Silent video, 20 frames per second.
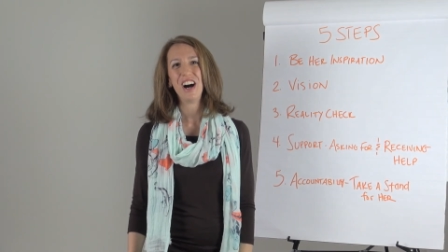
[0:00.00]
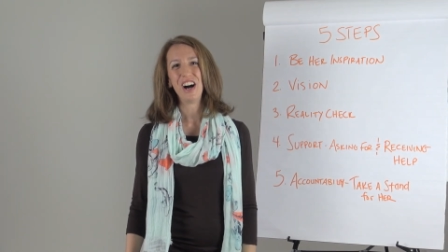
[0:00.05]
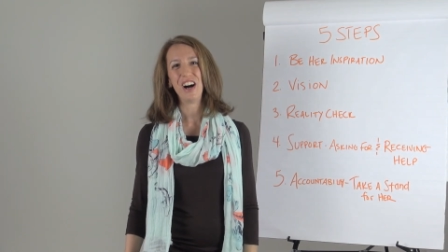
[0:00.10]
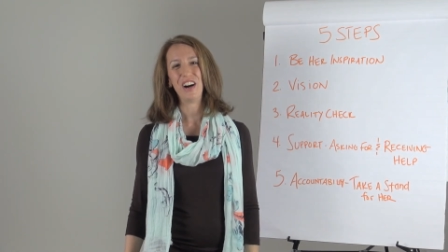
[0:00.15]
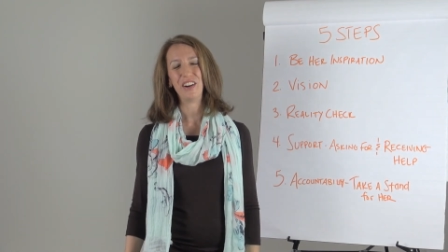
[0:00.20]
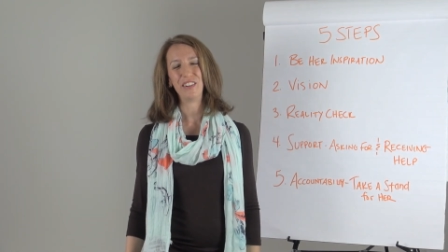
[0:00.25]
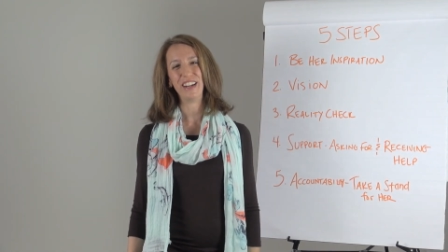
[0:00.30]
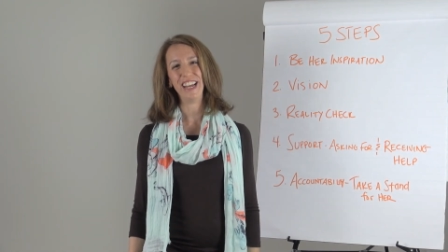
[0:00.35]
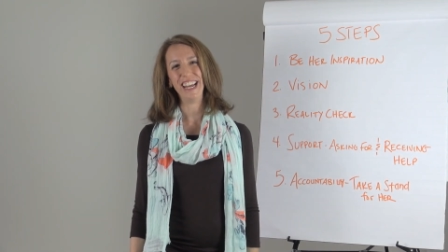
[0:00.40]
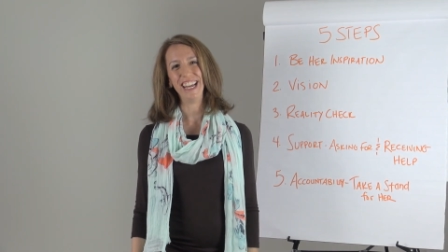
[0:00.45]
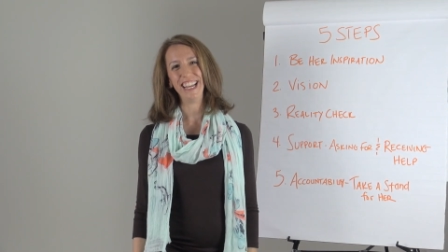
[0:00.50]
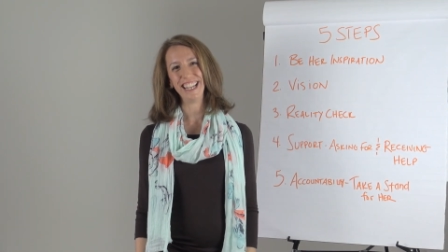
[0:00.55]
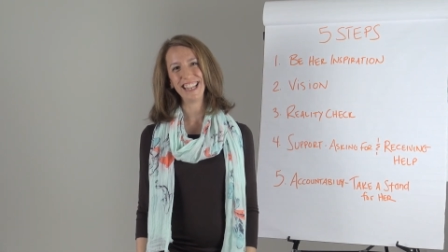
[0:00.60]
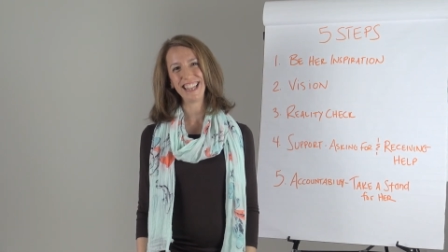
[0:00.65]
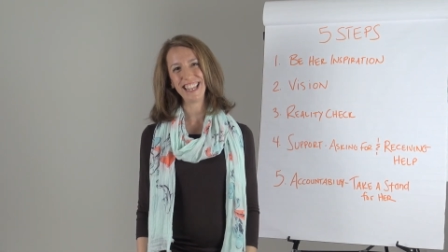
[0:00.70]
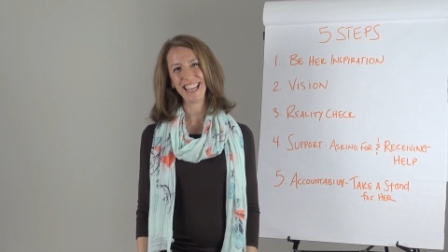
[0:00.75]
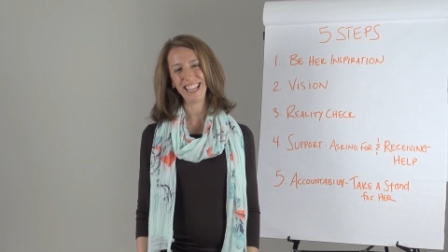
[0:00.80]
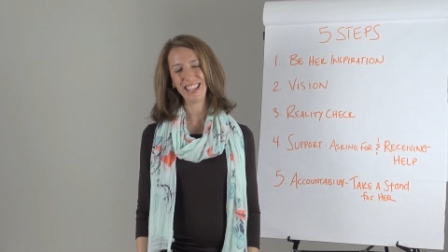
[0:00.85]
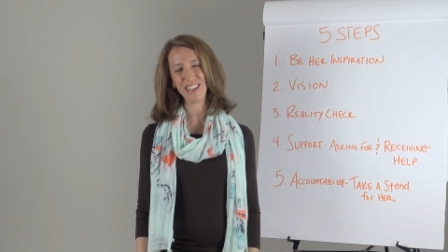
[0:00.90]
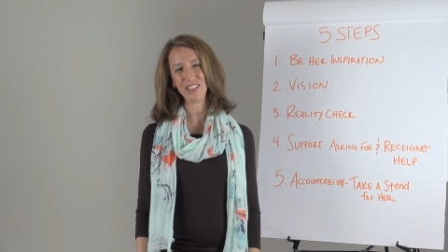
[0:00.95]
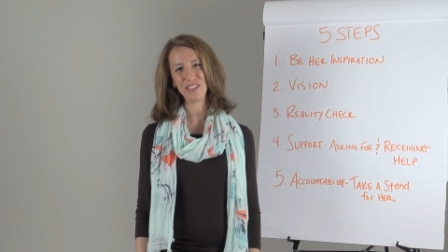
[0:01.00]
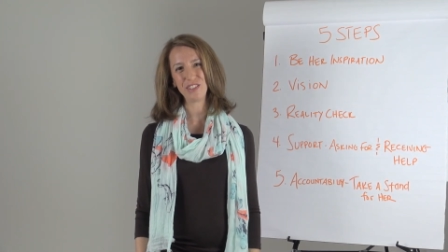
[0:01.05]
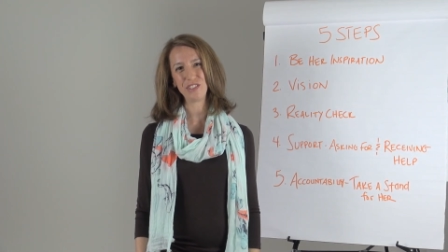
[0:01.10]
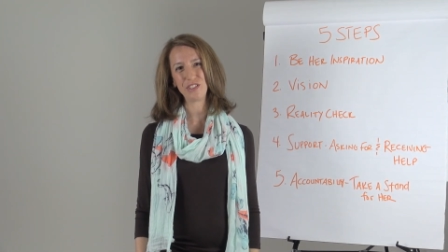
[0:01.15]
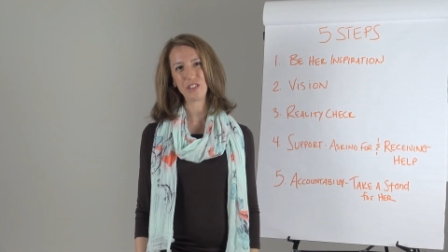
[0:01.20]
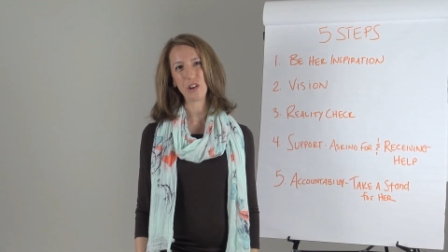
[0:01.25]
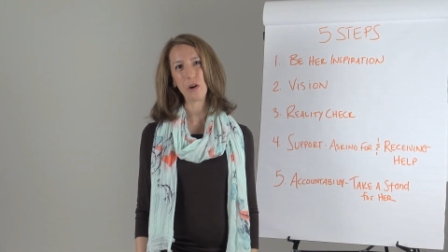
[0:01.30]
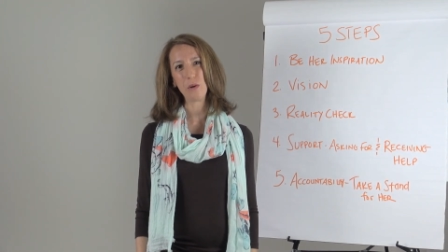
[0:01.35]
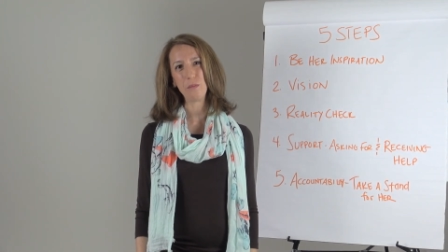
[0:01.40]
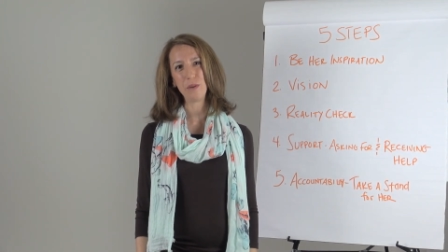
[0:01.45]
All right, thank you
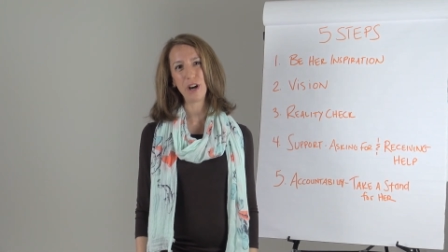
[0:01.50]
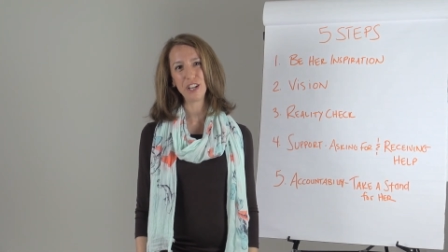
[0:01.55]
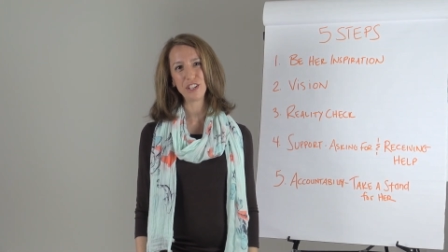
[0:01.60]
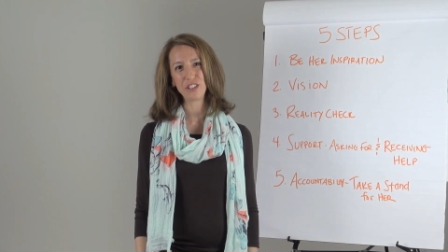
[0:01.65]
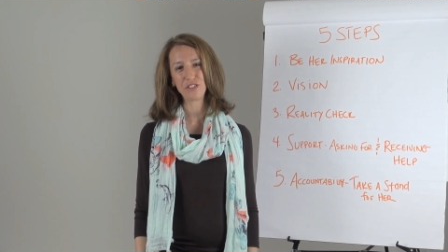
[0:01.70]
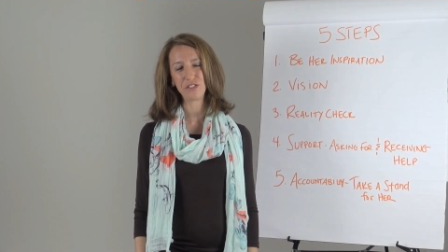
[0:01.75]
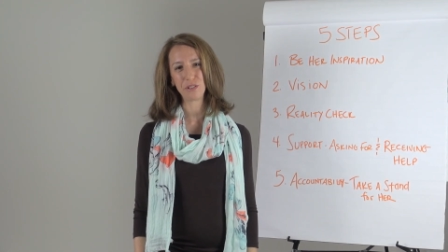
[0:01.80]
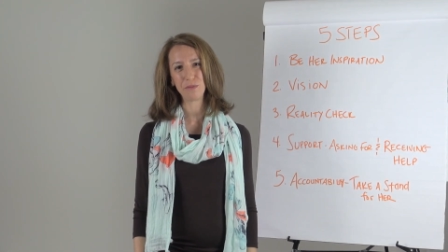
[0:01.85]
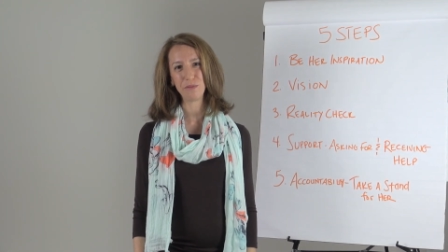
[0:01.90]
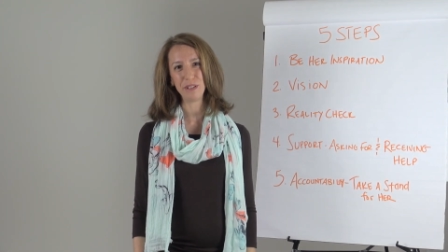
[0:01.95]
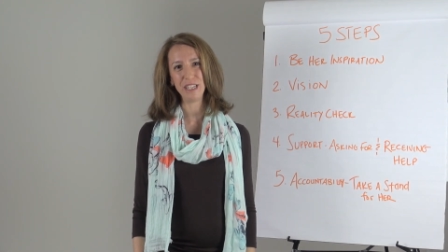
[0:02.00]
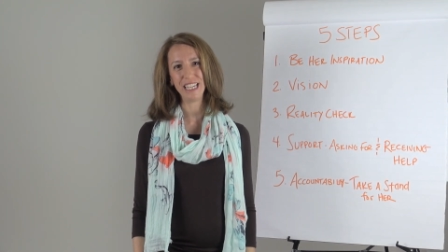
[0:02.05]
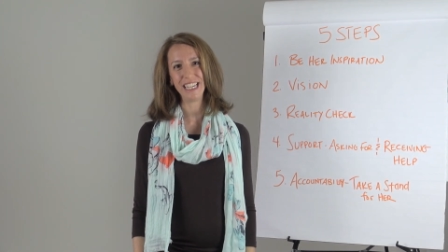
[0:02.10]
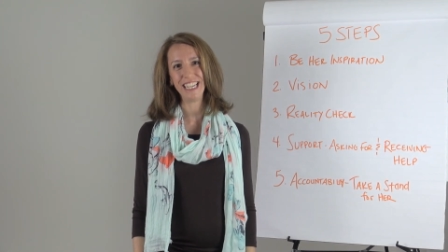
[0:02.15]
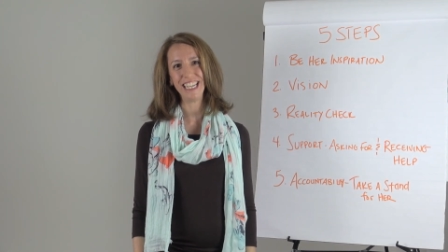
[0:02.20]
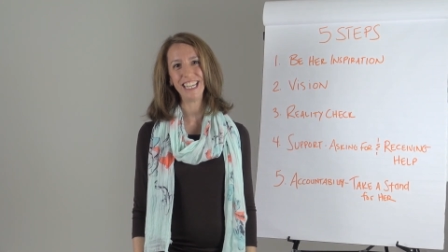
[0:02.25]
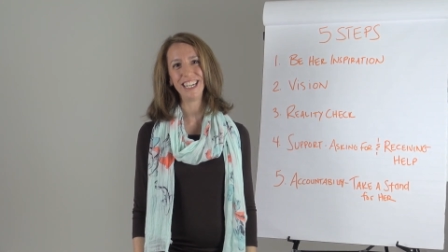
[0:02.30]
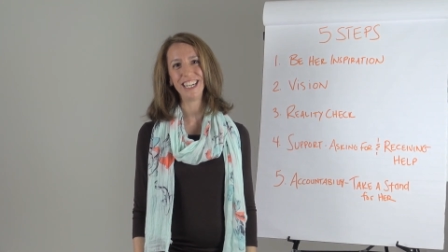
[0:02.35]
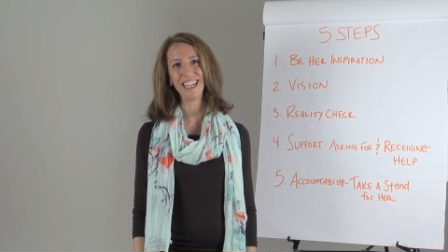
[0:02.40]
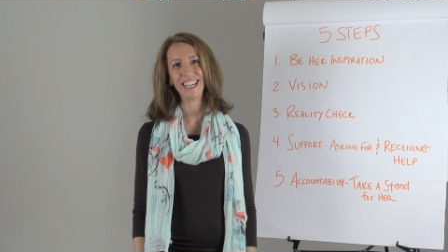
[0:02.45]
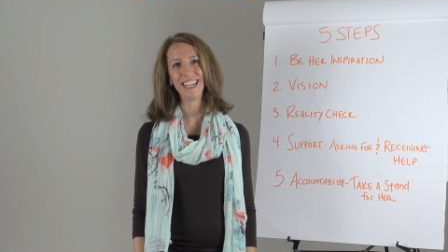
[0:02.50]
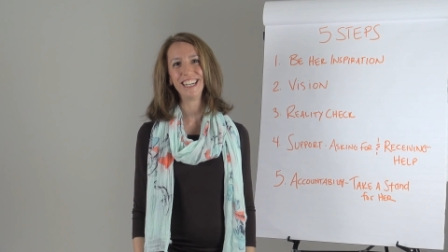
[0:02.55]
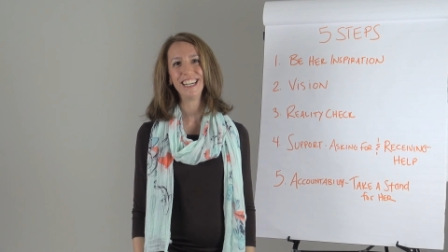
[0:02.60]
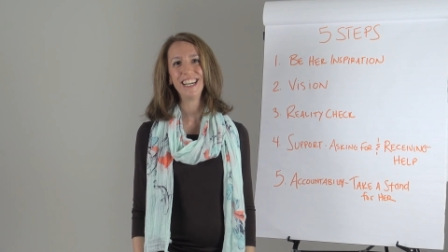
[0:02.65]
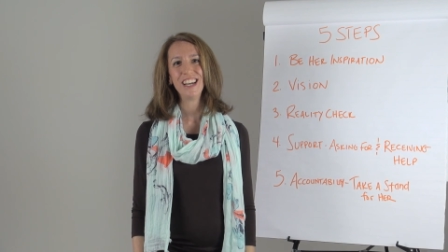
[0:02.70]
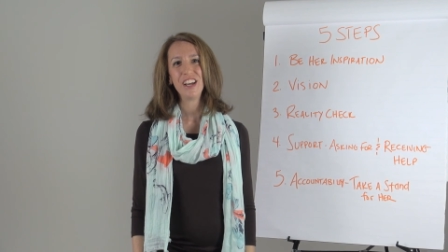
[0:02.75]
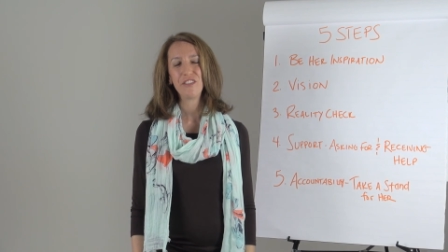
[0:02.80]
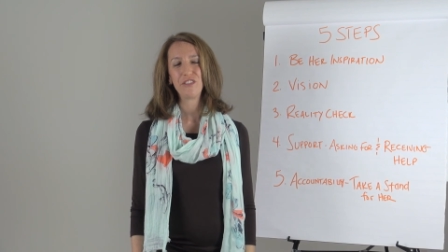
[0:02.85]
so much for being here